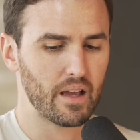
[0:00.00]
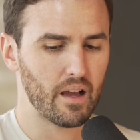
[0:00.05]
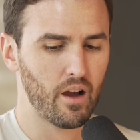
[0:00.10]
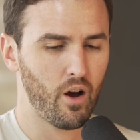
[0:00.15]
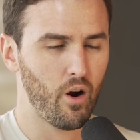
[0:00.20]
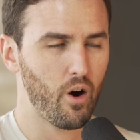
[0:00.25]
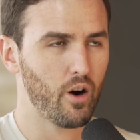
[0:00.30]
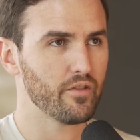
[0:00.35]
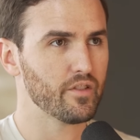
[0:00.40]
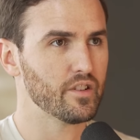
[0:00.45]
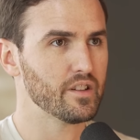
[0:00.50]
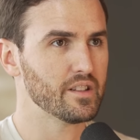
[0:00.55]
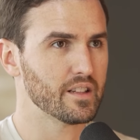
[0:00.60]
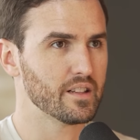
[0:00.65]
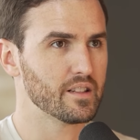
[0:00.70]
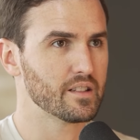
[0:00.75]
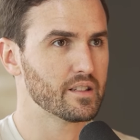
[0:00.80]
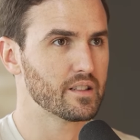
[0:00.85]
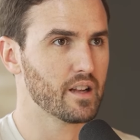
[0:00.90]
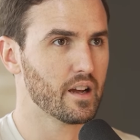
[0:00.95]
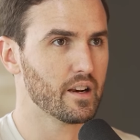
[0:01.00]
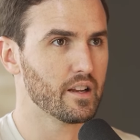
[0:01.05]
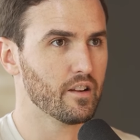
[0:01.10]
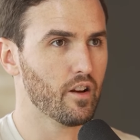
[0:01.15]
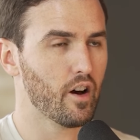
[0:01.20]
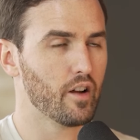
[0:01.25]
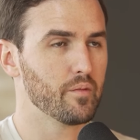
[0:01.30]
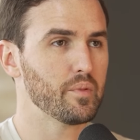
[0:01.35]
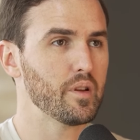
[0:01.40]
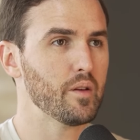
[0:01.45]
Harvard did a
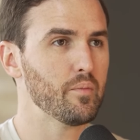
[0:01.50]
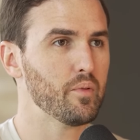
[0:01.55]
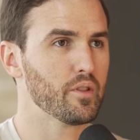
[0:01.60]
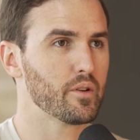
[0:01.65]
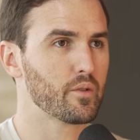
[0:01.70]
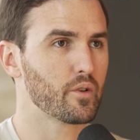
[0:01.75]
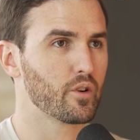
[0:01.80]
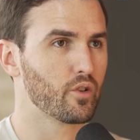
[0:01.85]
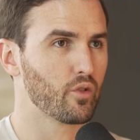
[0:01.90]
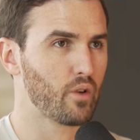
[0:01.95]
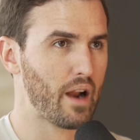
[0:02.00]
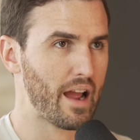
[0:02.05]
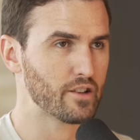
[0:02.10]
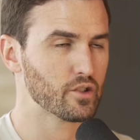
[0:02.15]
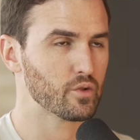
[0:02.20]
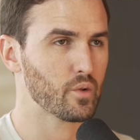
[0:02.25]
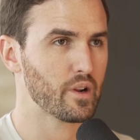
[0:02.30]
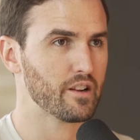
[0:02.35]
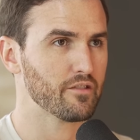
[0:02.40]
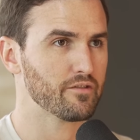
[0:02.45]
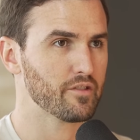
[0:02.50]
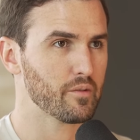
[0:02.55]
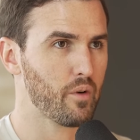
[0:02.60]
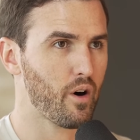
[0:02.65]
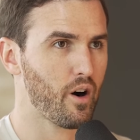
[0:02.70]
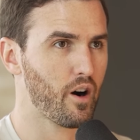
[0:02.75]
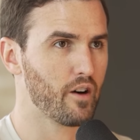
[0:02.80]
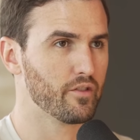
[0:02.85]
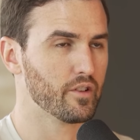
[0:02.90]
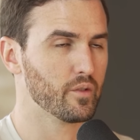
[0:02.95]
study on people that were graduating from
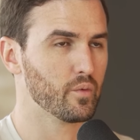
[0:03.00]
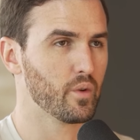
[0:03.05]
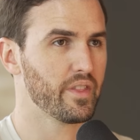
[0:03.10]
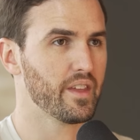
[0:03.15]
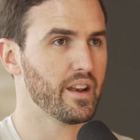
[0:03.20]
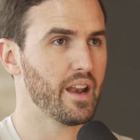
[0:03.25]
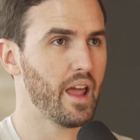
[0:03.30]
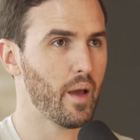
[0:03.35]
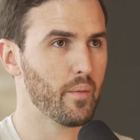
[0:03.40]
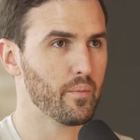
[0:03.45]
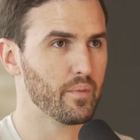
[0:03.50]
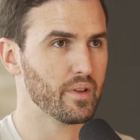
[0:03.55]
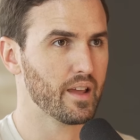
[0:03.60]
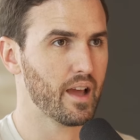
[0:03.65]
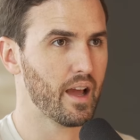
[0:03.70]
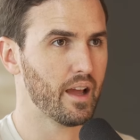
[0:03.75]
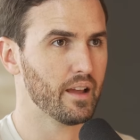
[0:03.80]
Harvard with an M B